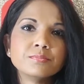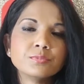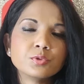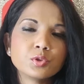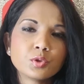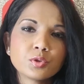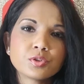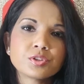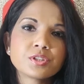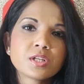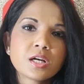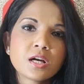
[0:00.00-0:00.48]

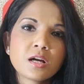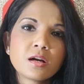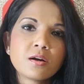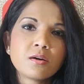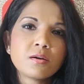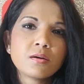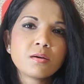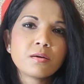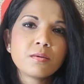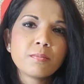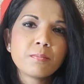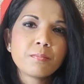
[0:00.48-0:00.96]
those
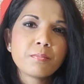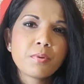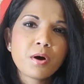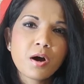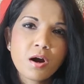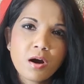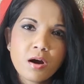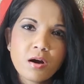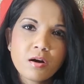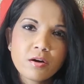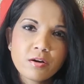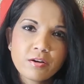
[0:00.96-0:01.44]
are
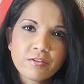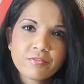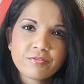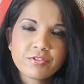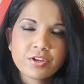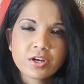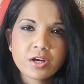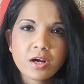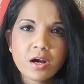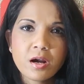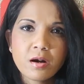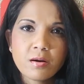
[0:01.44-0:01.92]
part of
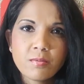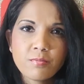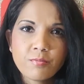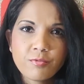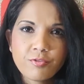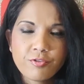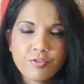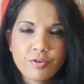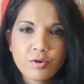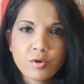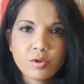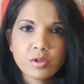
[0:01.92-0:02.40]
the
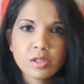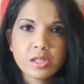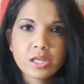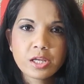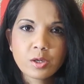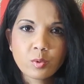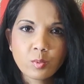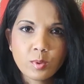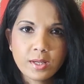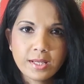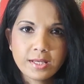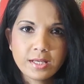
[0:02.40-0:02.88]
harmful
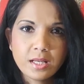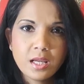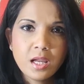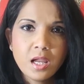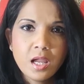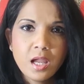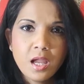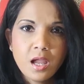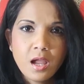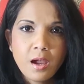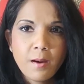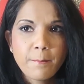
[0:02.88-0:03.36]
liquid,
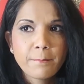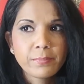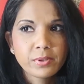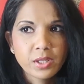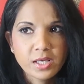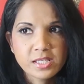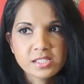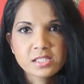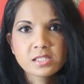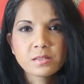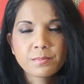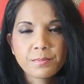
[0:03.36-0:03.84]

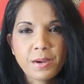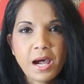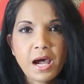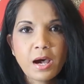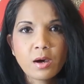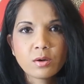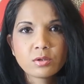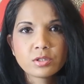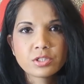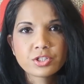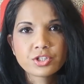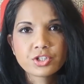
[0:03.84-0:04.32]
plus the
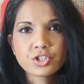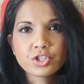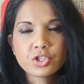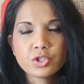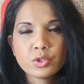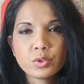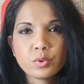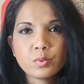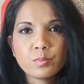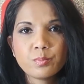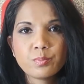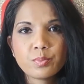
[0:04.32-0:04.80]
powder
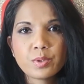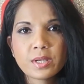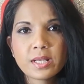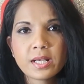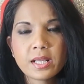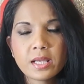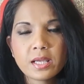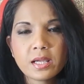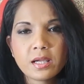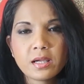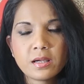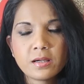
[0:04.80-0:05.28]
too.
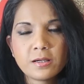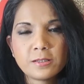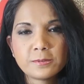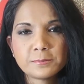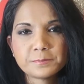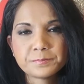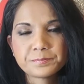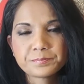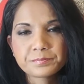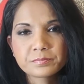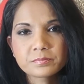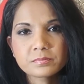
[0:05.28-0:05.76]
But
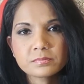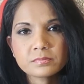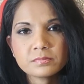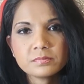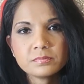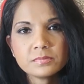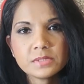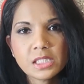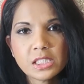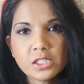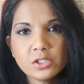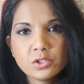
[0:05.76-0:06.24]

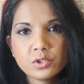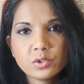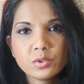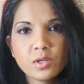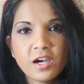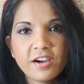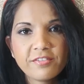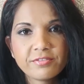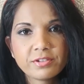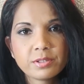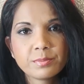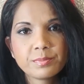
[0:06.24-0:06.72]
you
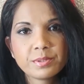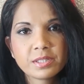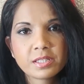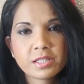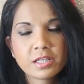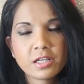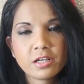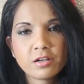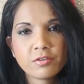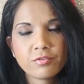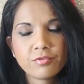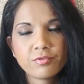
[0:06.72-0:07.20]
have to be
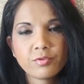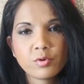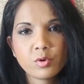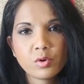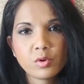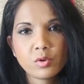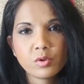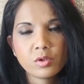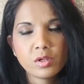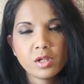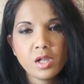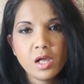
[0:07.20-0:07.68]

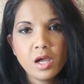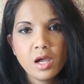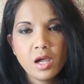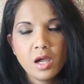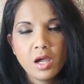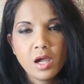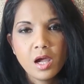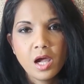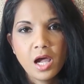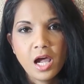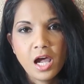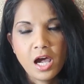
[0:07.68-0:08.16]
careful
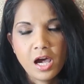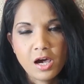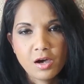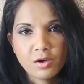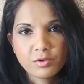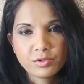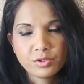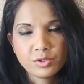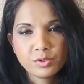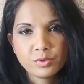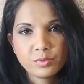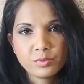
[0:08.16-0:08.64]
how
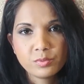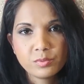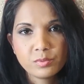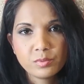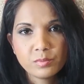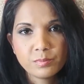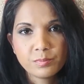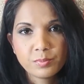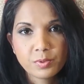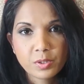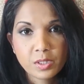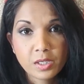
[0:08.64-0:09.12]

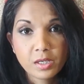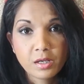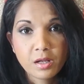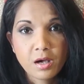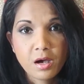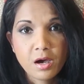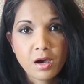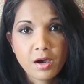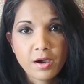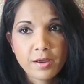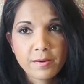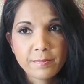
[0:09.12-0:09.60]
you put it
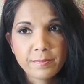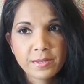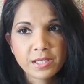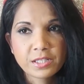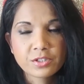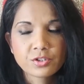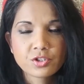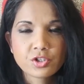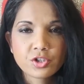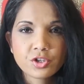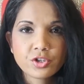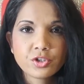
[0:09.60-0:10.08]
on.
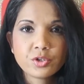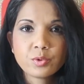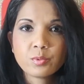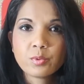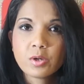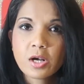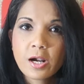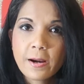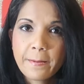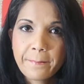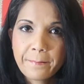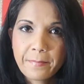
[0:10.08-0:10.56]
Make sure you
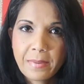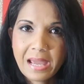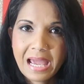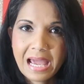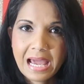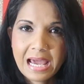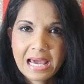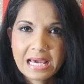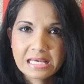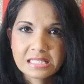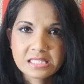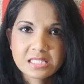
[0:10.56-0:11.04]
wear a
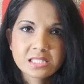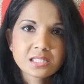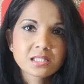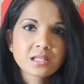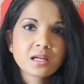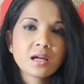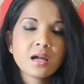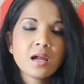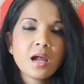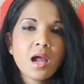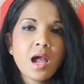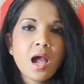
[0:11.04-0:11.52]
mask.
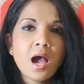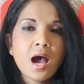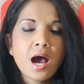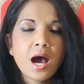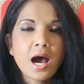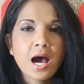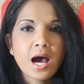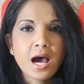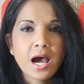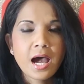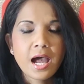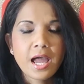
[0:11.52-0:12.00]

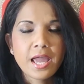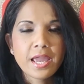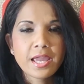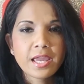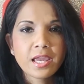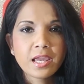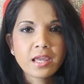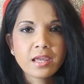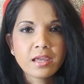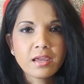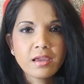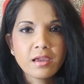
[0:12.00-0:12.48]

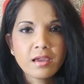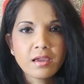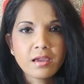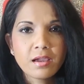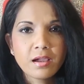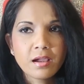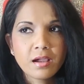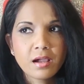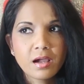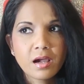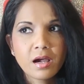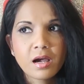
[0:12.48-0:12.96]
I
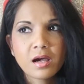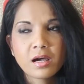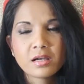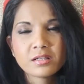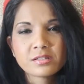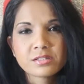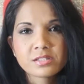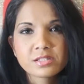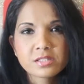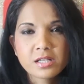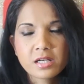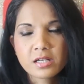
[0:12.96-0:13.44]

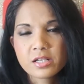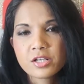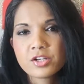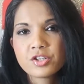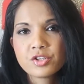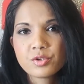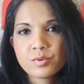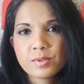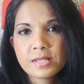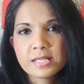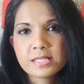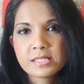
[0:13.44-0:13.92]
started
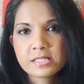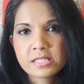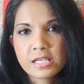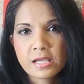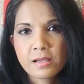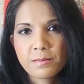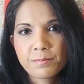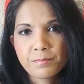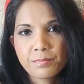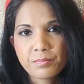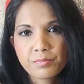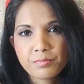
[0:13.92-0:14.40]
doing
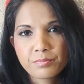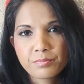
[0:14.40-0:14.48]
dip